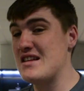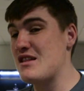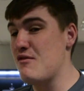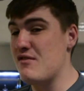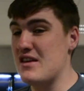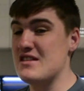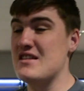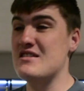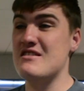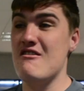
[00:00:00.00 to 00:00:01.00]
don't think it's
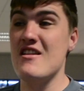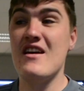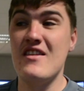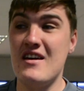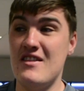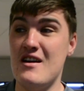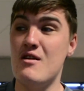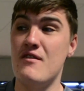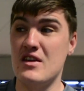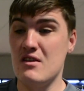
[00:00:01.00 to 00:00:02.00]
necessarily that
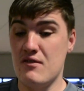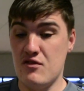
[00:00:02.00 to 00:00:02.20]
now. I think